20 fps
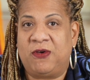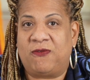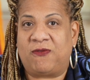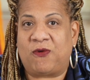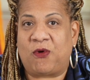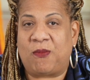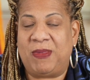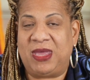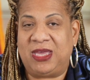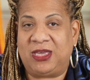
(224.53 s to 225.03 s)

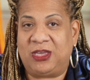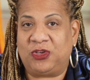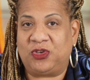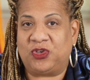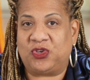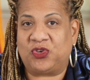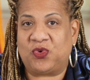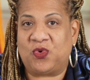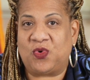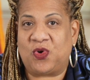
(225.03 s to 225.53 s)
for making
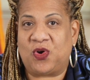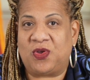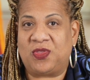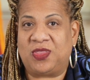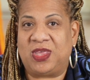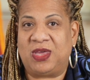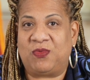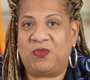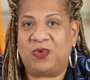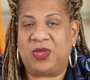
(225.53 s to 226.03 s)
sure
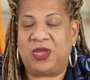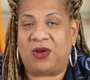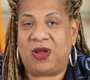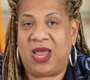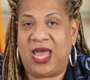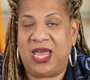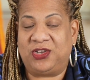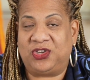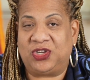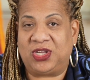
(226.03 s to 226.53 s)
that we are
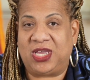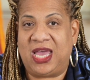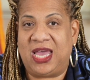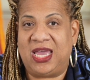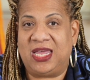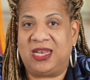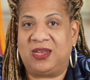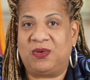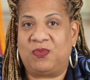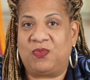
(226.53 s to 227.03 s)

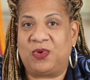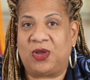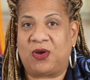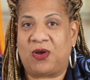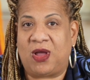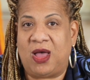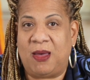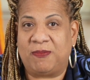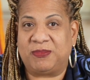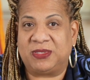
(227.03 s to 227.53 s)
educated, we
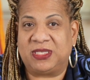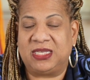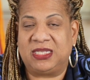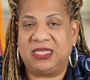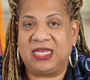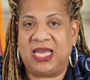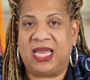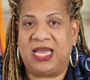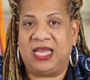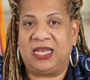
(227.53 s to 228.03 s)
are up to
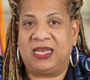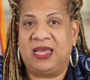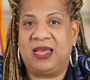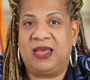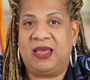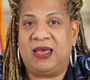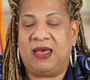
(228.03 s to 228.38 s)
date